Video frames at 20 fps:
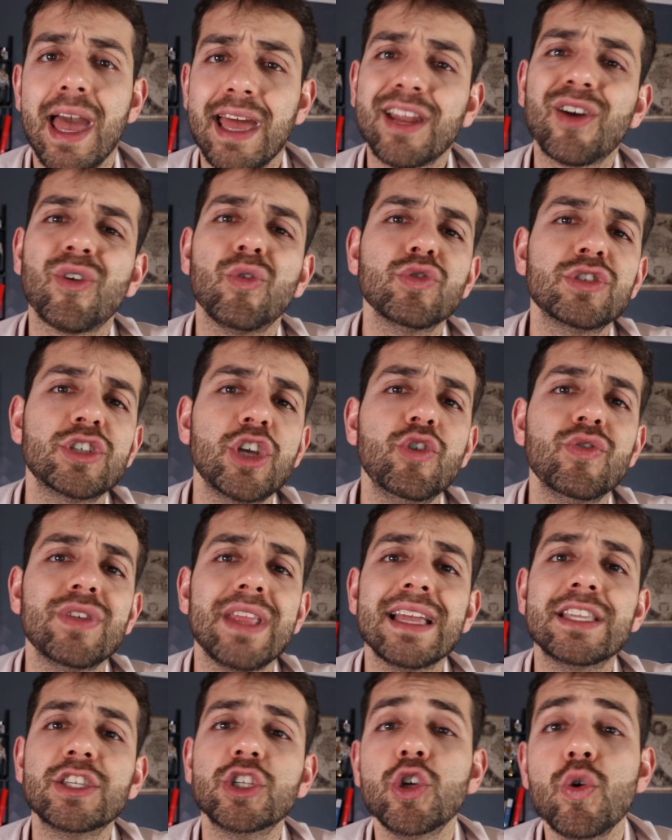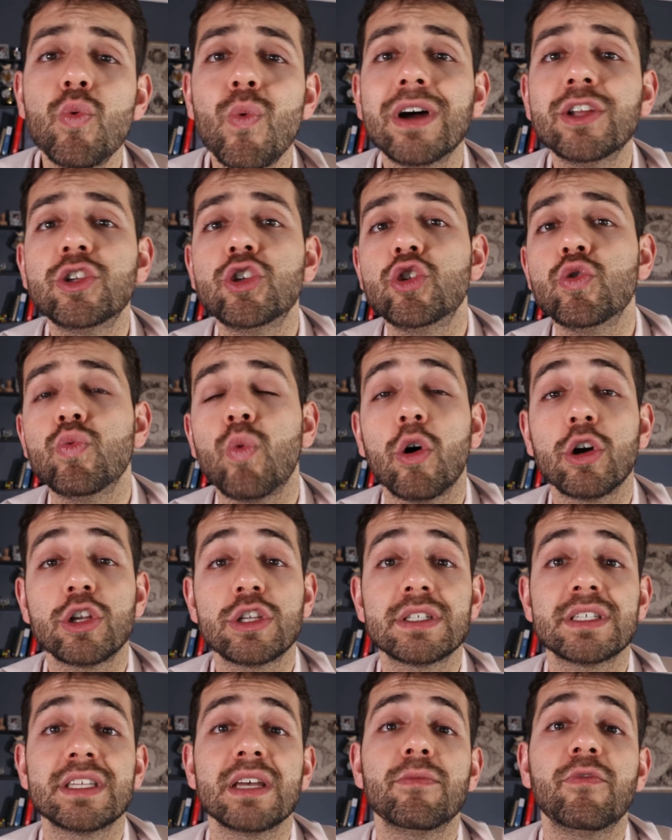And consider that you want to
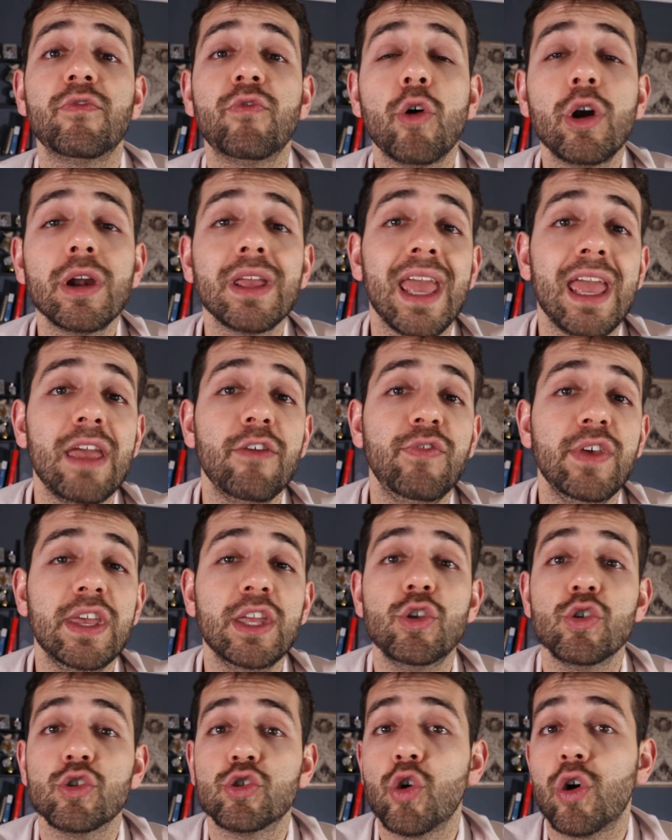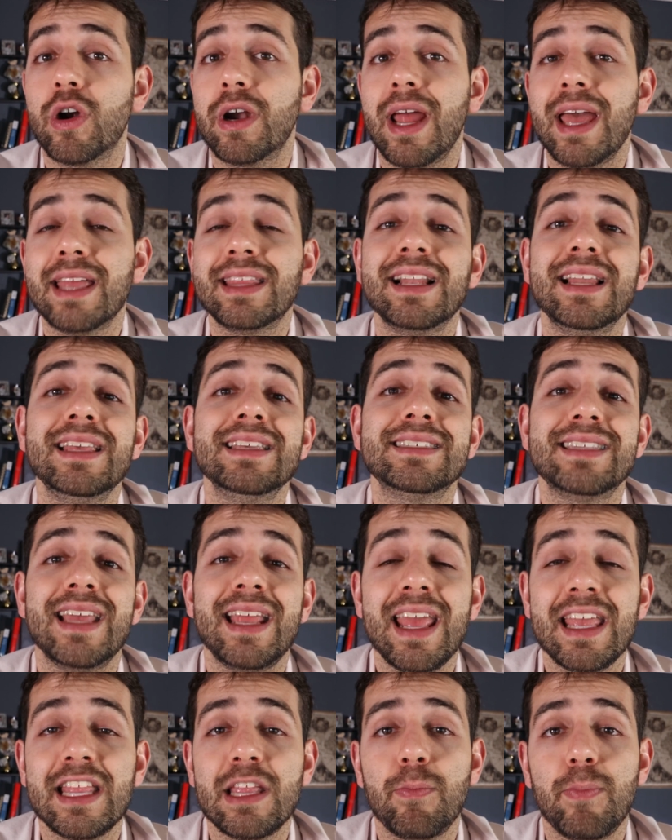watch some 4K videos or at least
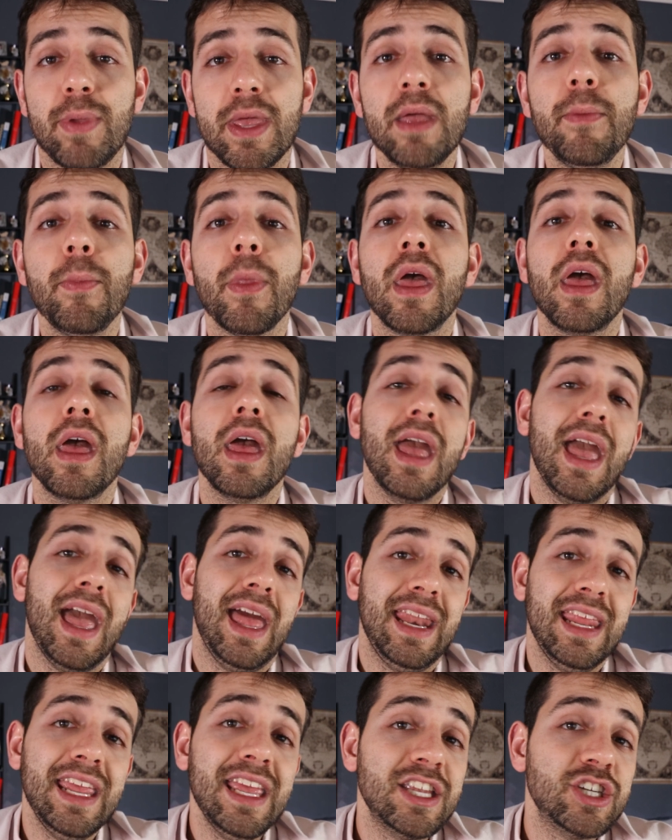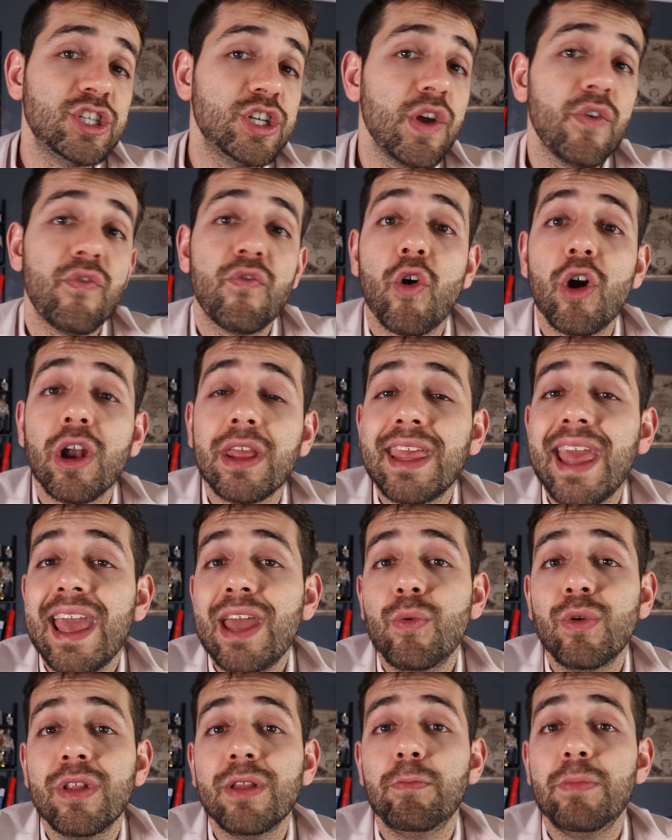1080p, and each
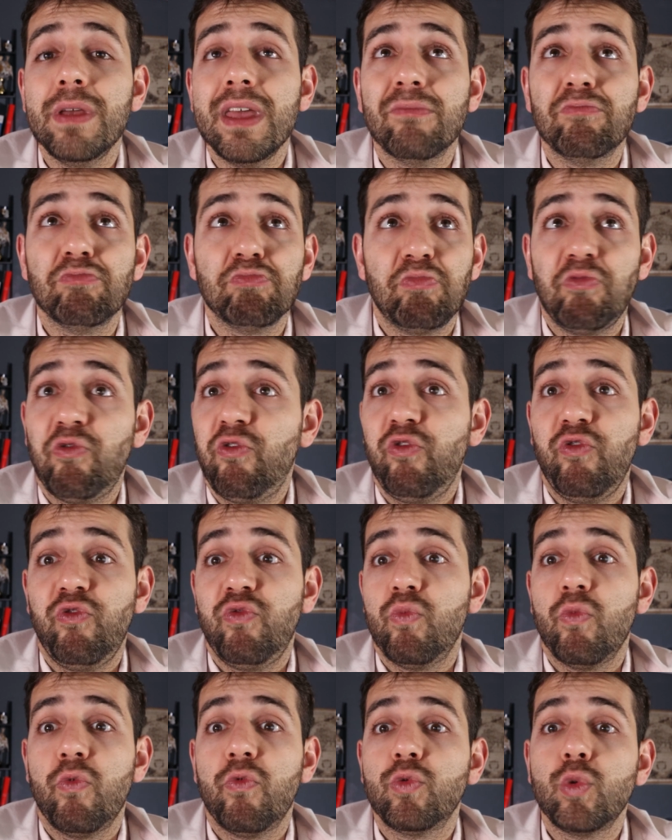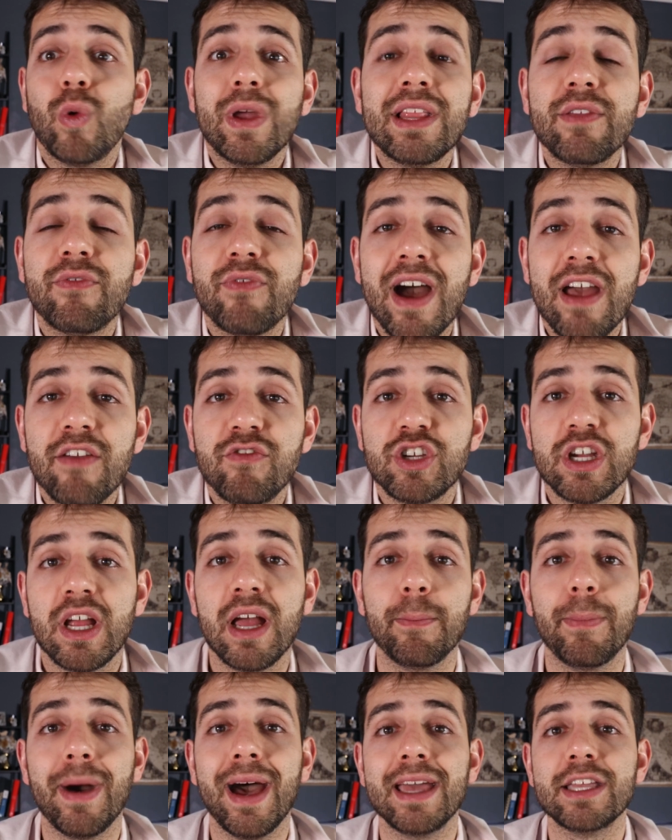4K will be 25
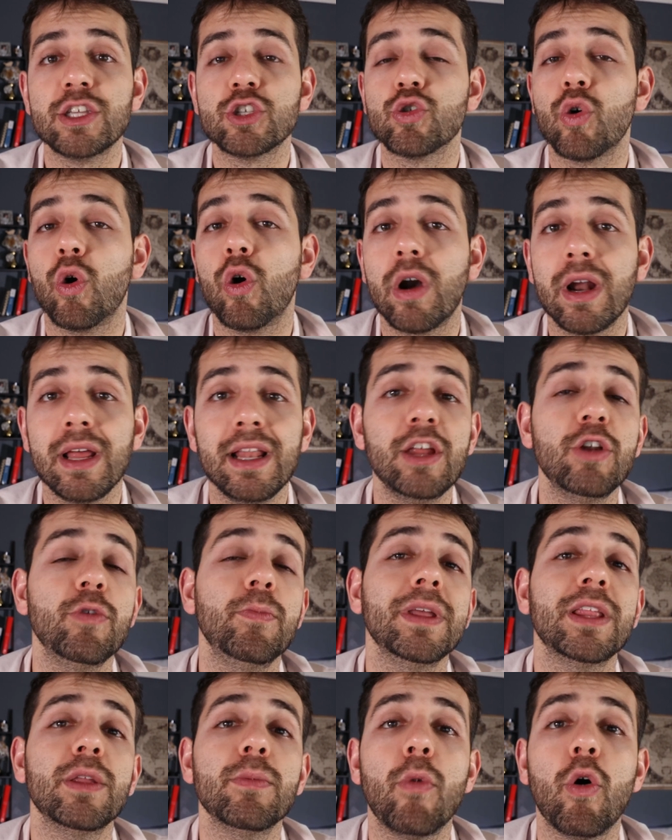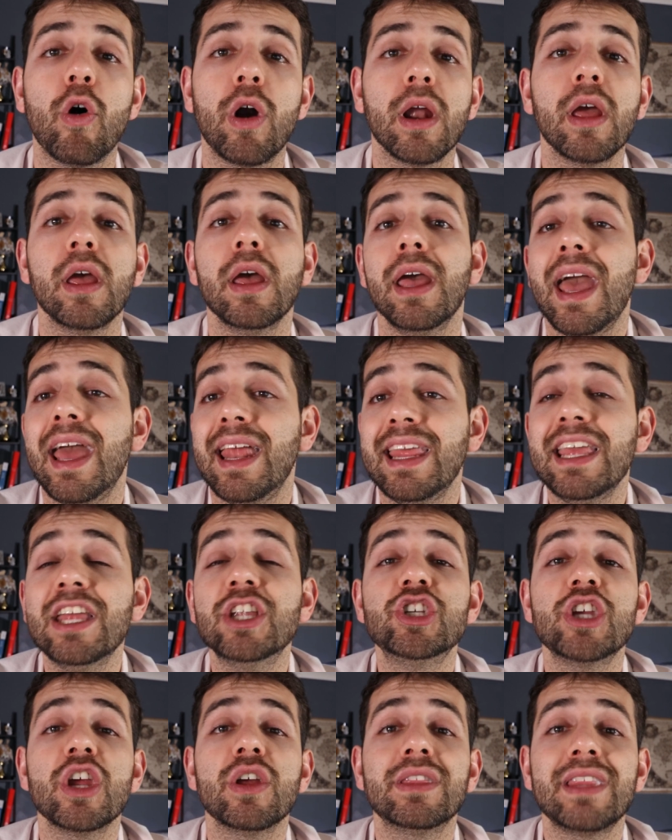gigabytes or a little bit more, and
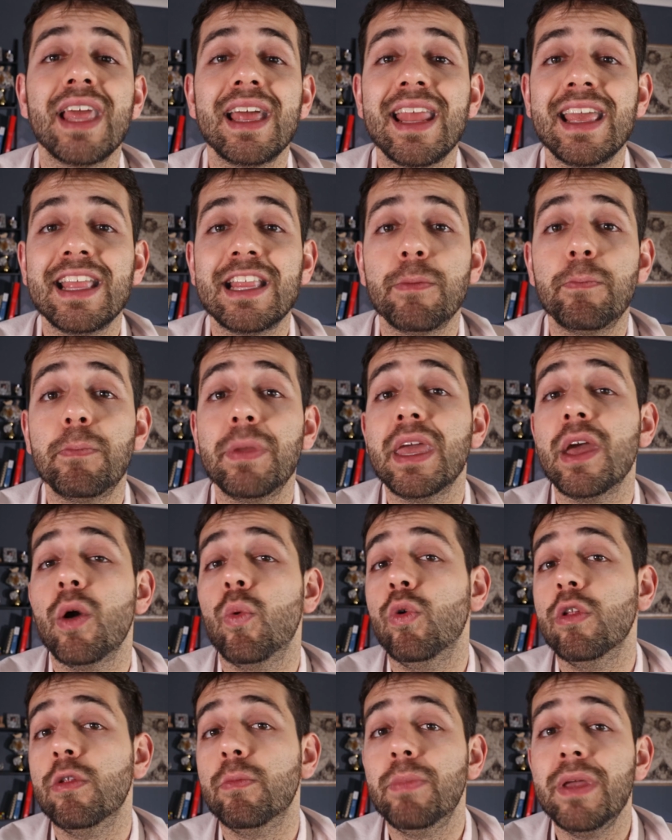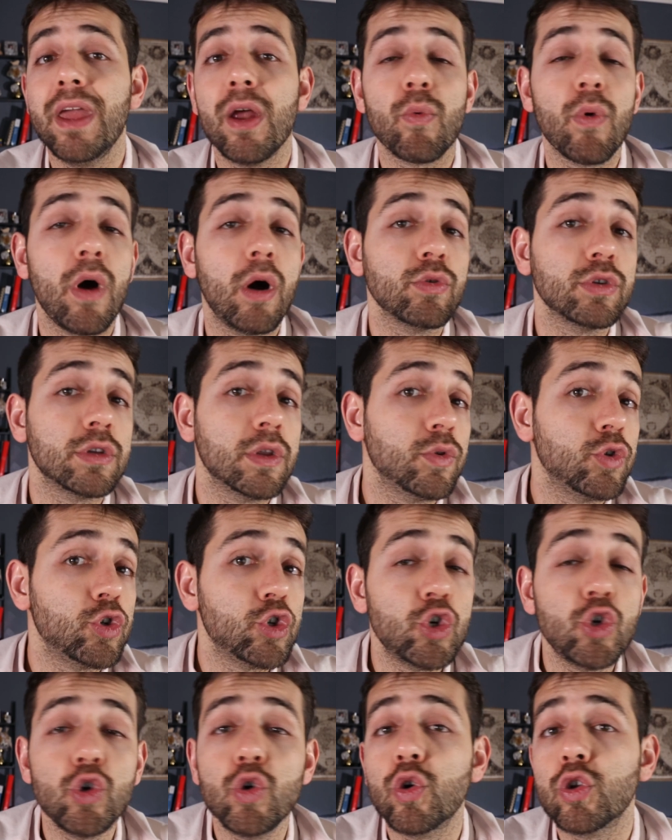each 1080p will be around
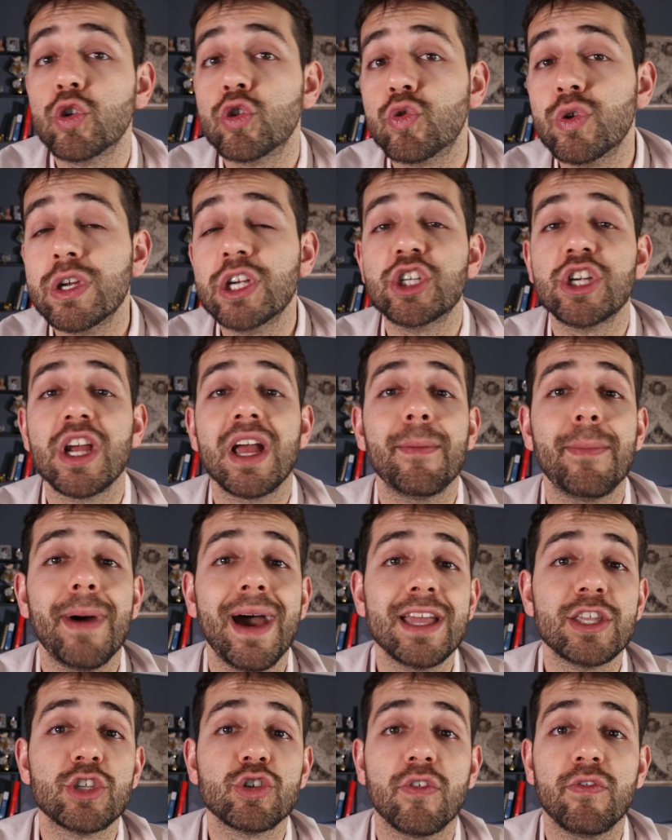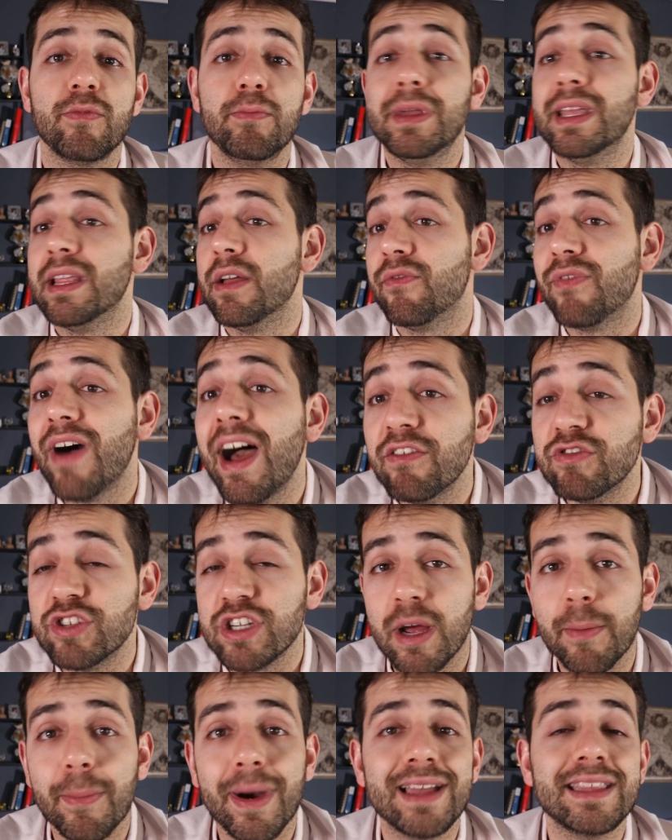2-3 gigabytes of media, 5
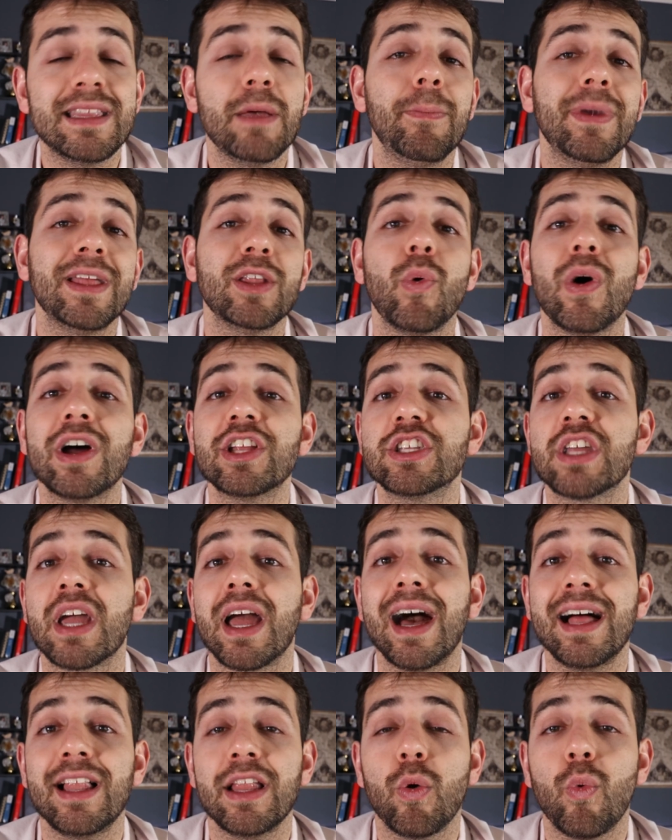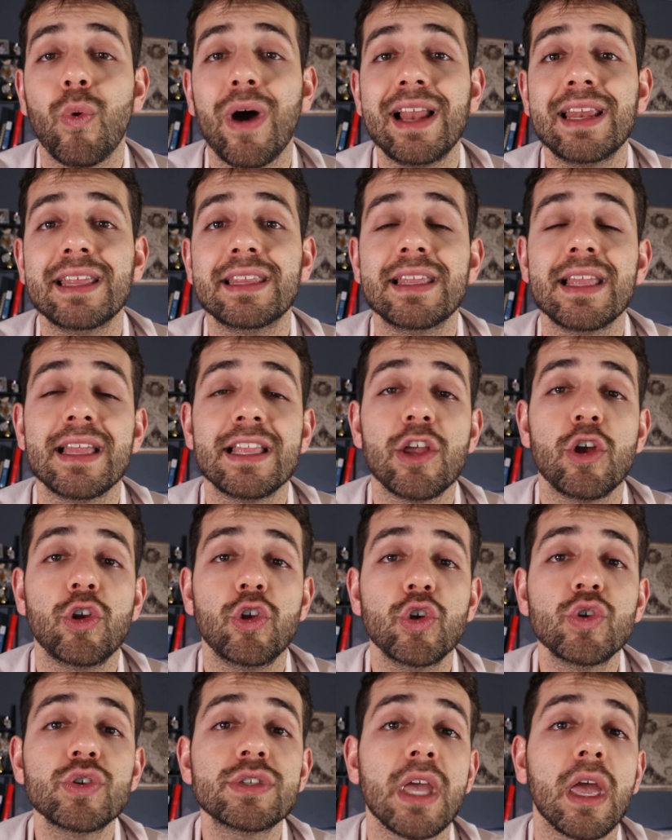gigabytes depending what kind of quality that
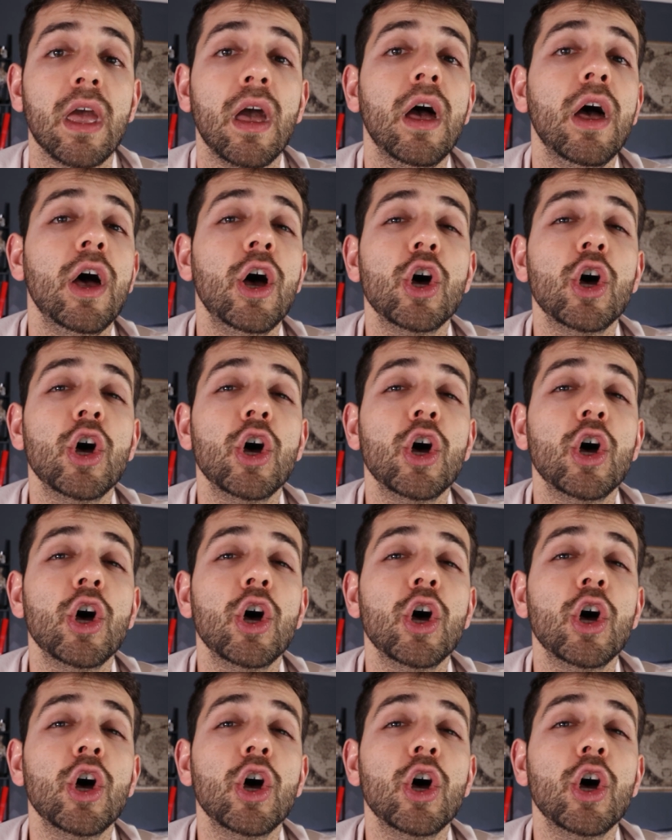you're using.